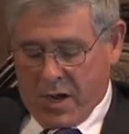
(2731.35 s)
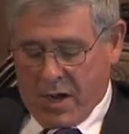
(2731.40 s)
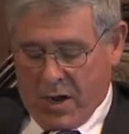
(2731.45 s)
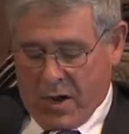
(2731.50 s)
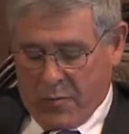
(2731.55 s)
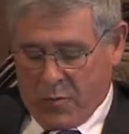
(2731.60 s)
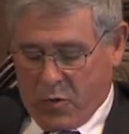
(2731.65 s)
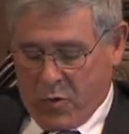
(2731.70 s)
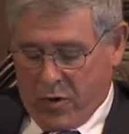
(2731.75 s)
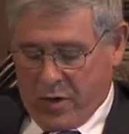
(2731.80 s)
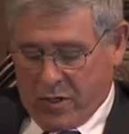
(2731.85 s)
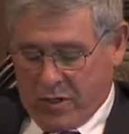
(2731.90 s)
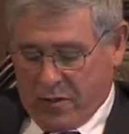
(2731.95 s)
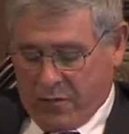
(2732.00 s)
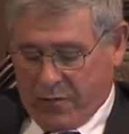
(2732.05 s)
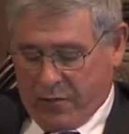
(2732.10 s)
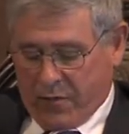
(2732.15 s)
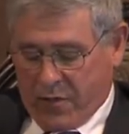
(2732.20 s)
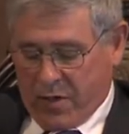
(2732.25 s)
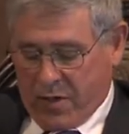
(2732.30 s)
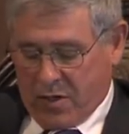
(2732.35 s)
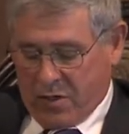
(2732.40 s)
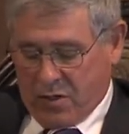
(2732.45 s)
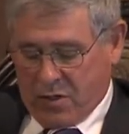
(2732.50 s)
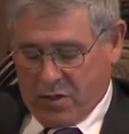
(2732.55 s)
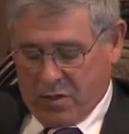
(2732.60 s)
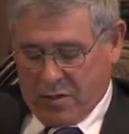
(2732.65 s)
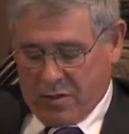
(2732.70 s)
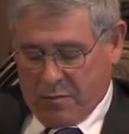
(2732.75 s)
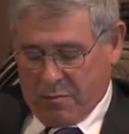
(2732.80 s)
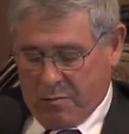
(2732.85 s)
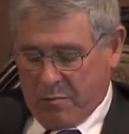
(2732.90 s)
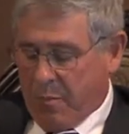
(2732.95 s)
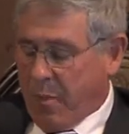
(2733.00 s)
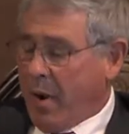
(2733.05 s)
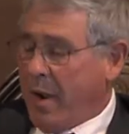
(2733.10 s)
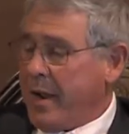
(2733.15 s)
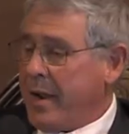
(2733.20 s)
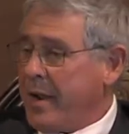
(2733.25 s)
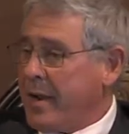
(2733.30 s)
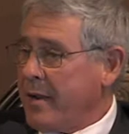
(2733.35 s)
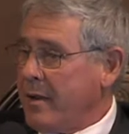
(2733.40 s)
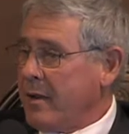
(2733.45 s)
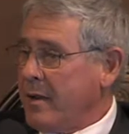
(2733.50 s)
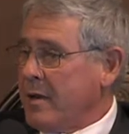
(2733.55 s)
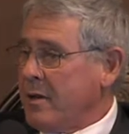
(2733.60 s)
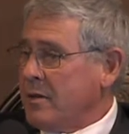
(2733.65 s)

I'm going to finish by